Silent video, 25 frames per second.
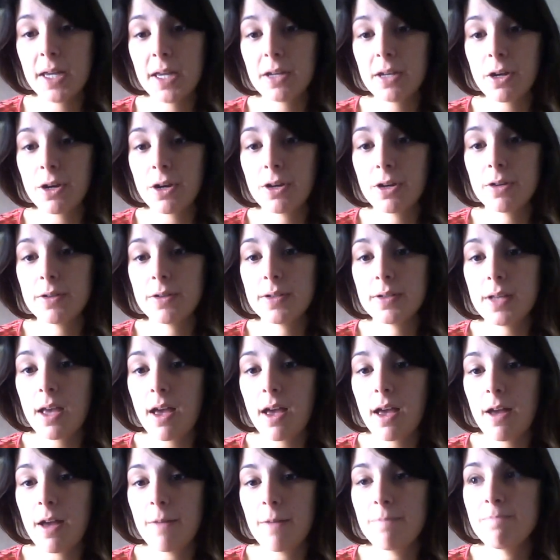planners,
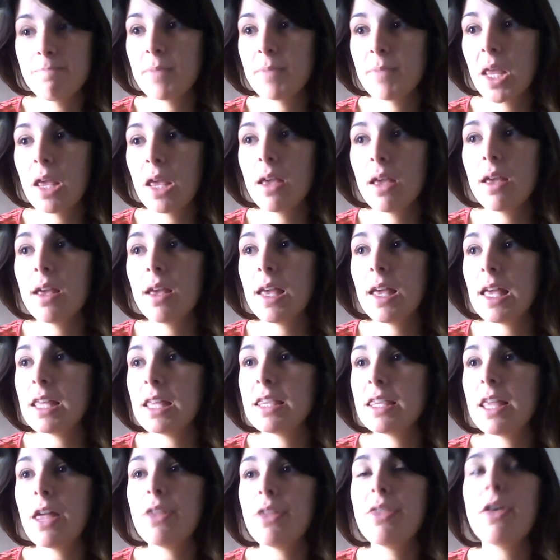
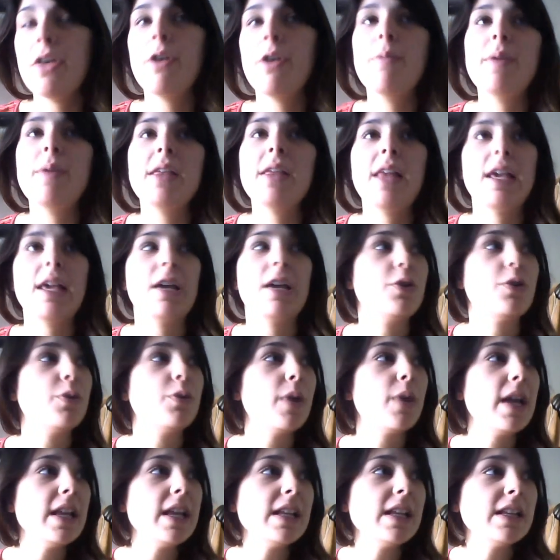there'll be like a
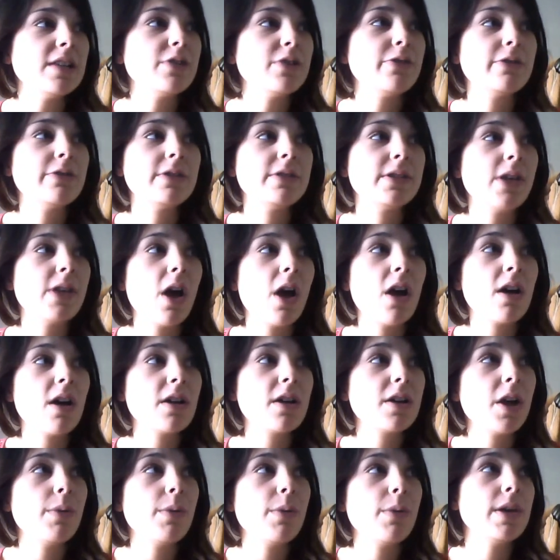great
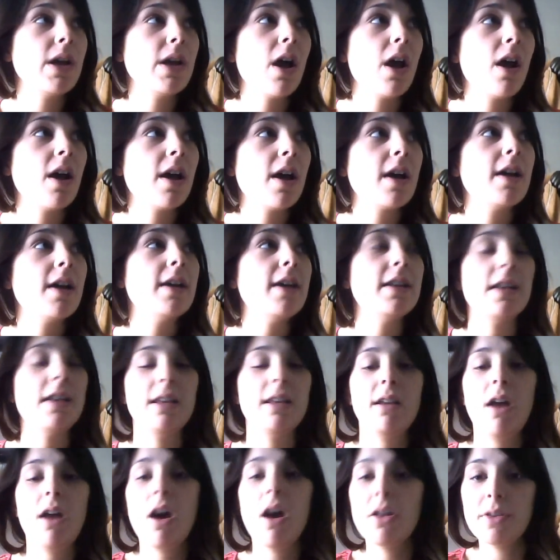song going on
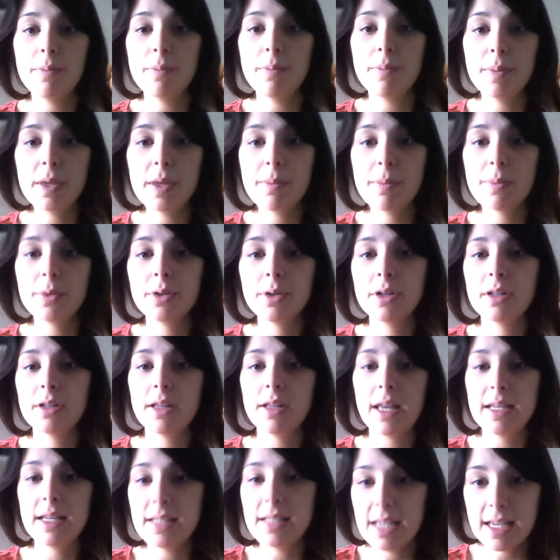and all the people
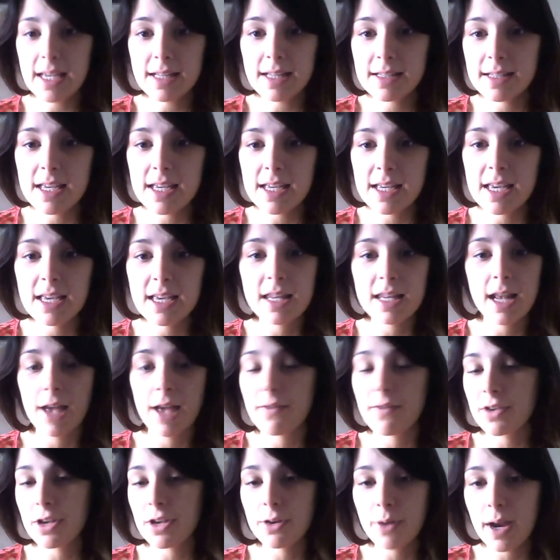are like dancing and
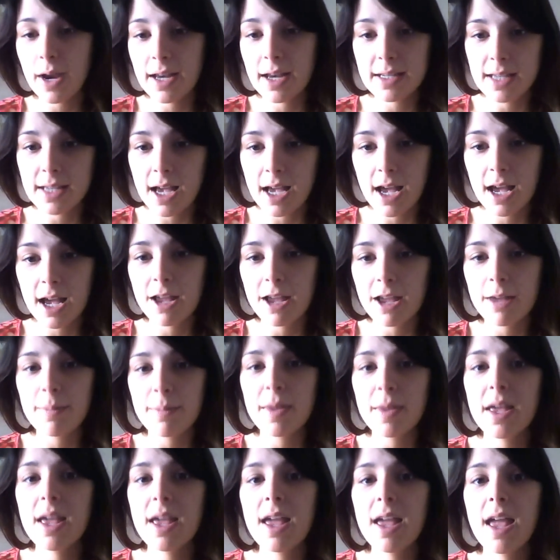having a great
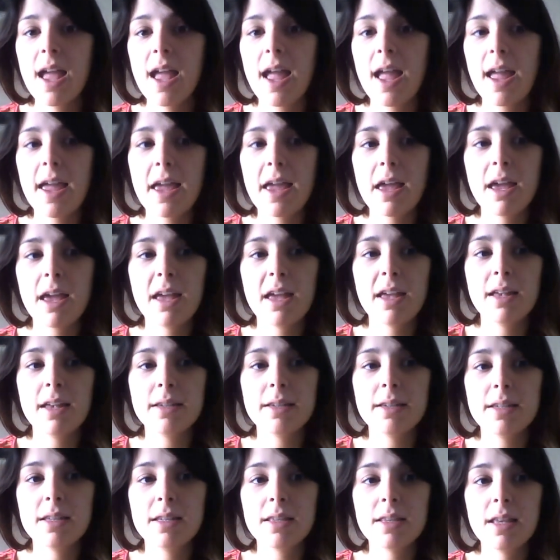time,
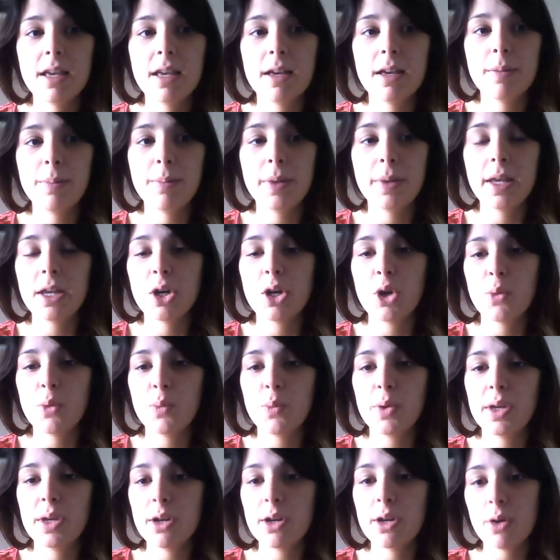and the planner
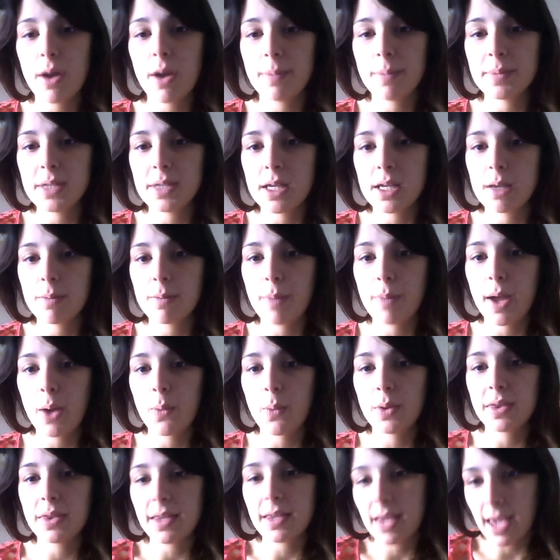will interrupt it
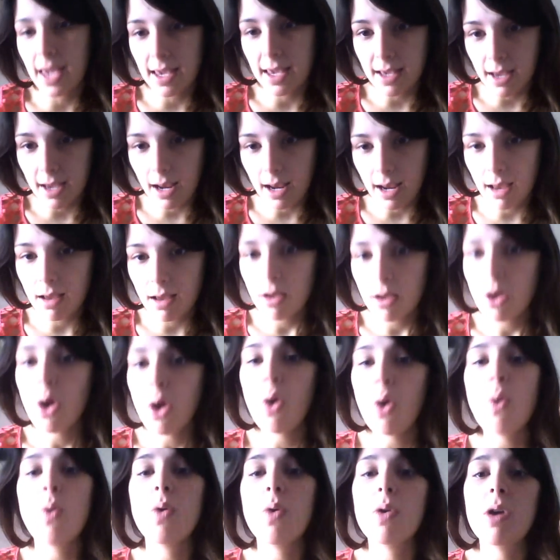but with a cake cutting,
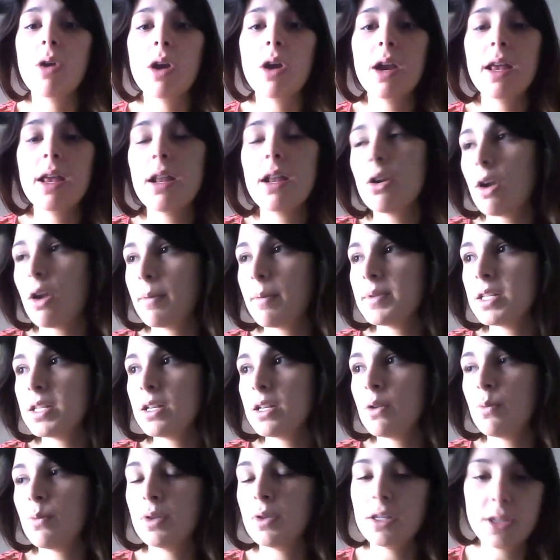or interrupt
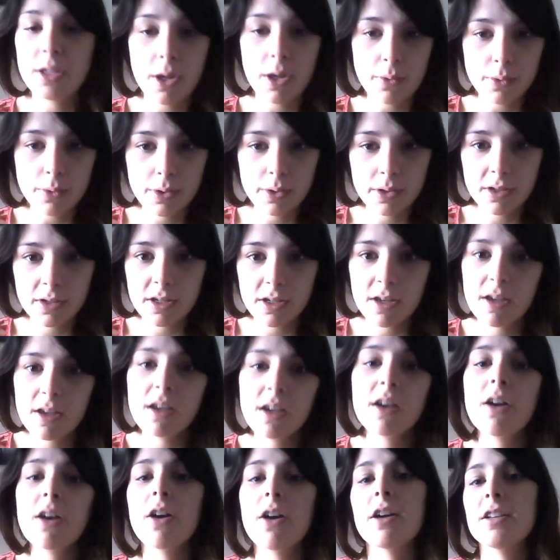it with a toast
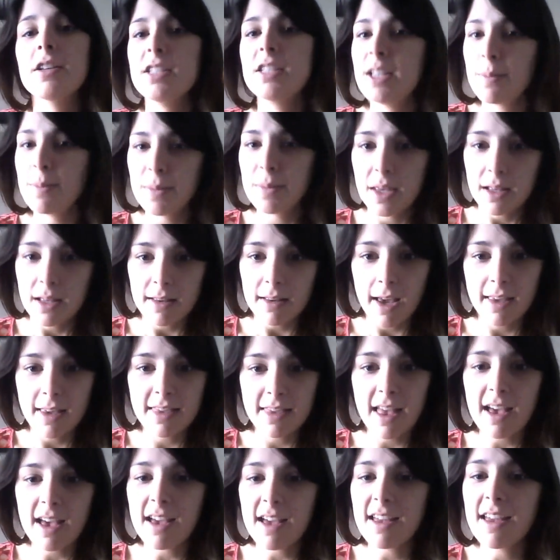or something
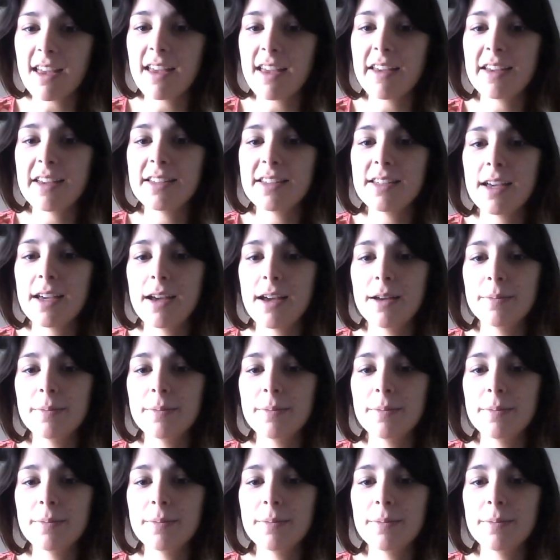like that, and